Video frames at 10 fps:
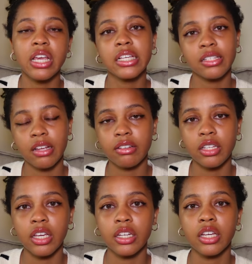a
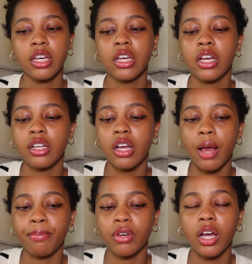certain
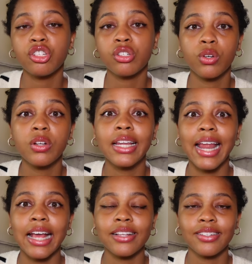
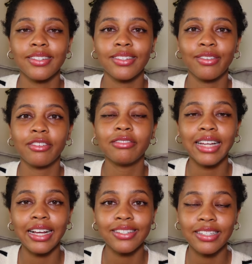assuredness
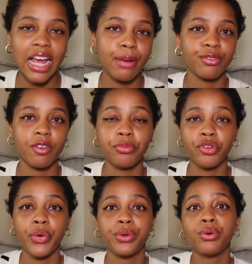that stems from
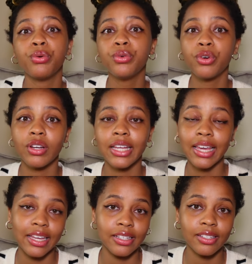knowing who God
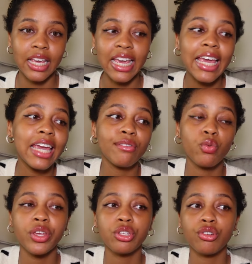is, even
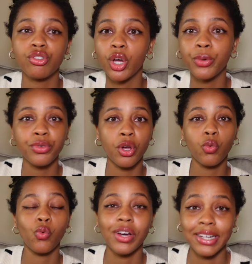when you don't know
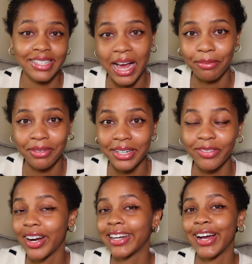what is happening
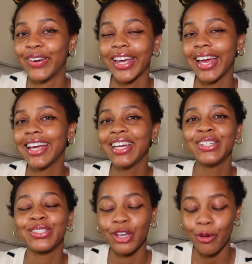right now, okay?
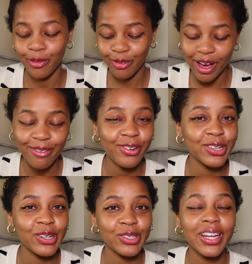So without
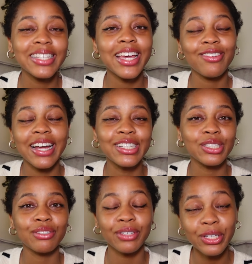further ado, let's get right into
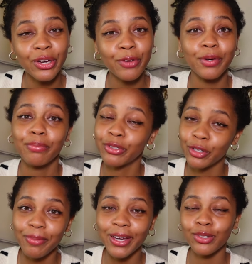the video, but
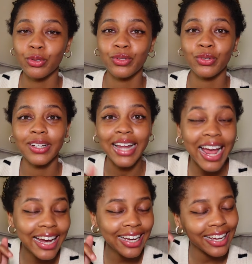do make sure to
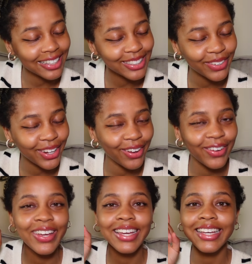like this video,